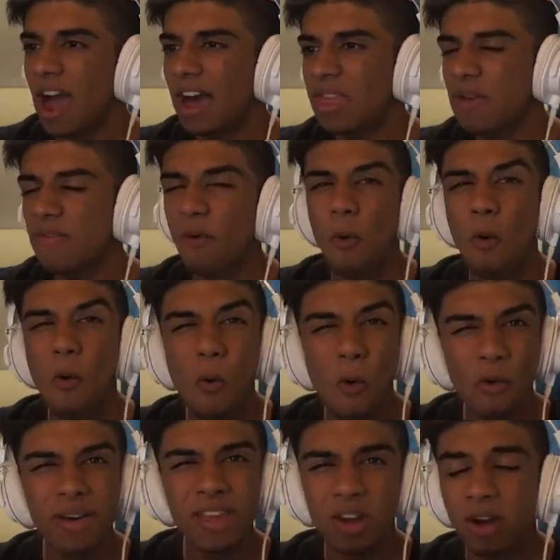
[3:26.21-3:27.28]
and they've
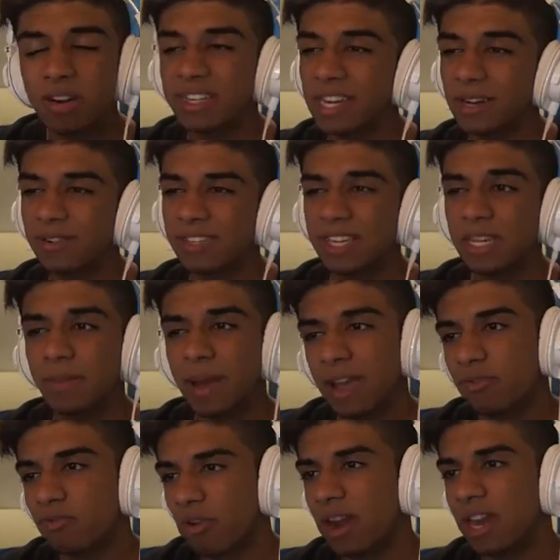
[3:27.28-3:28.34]
already got DLC
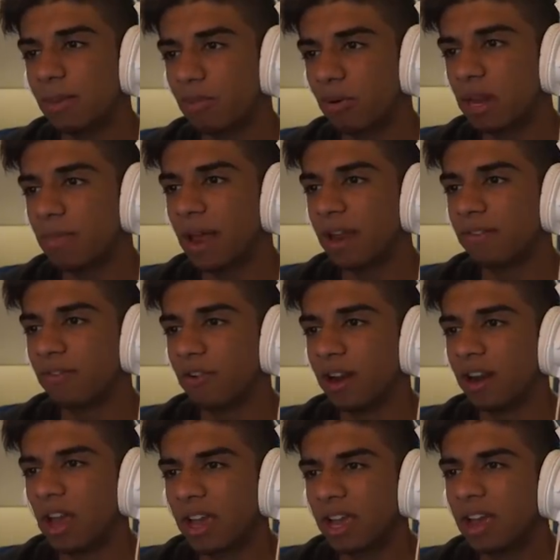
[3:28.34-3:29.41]
made ready, pre-planned for
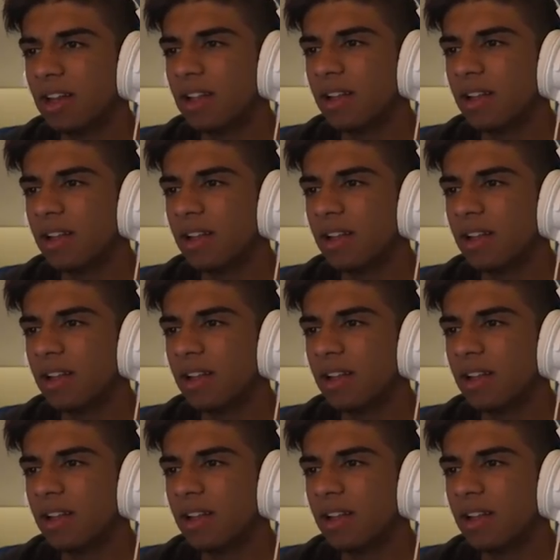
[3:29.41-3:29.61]
it. Like,